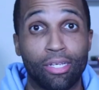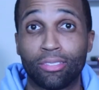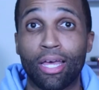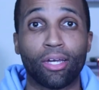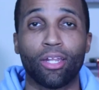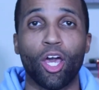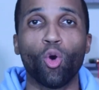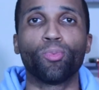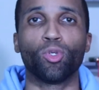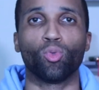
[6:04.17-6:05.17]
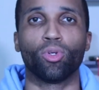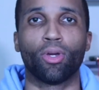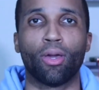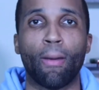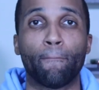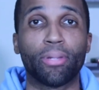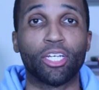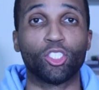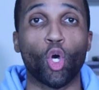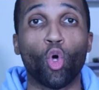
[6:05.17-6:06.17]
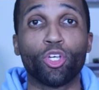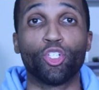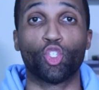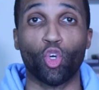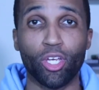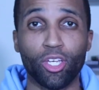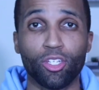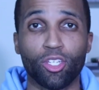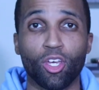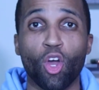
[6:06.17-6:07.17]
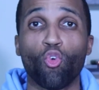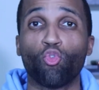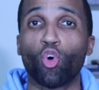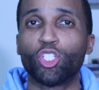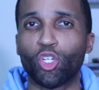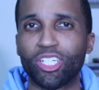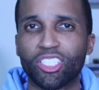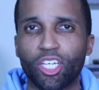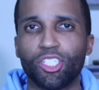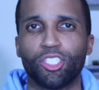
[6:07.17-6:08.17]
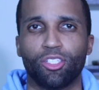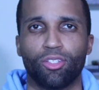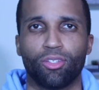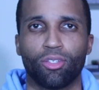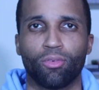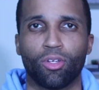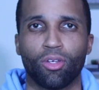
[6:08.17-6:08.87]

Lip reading: it's not going to help you because it's only trained for translations.